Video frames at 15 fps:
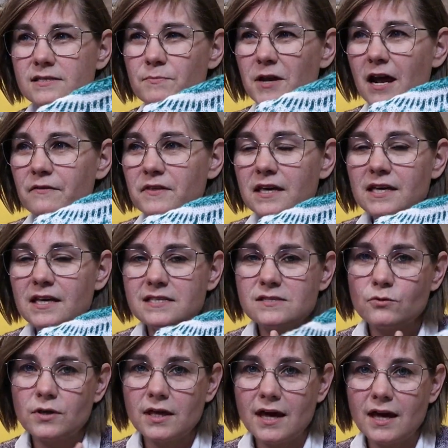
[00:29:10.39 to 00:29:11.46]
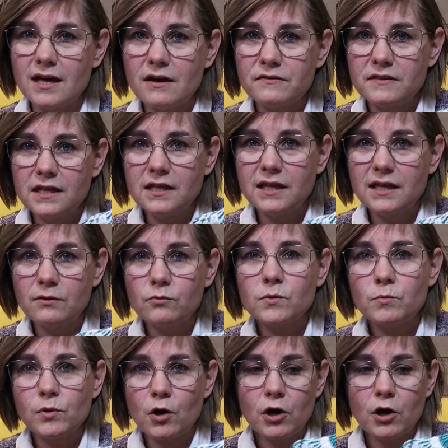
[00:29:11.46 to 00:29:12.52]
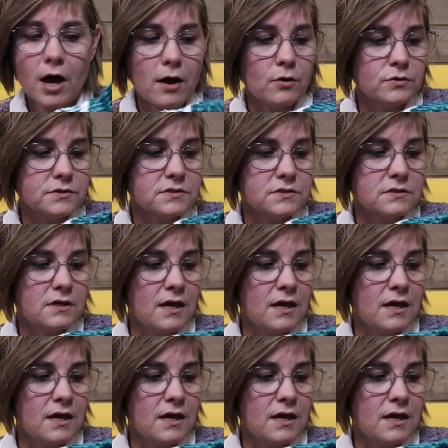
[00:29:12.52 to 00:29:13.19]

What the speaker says: But I think it's okay. I think it will block out.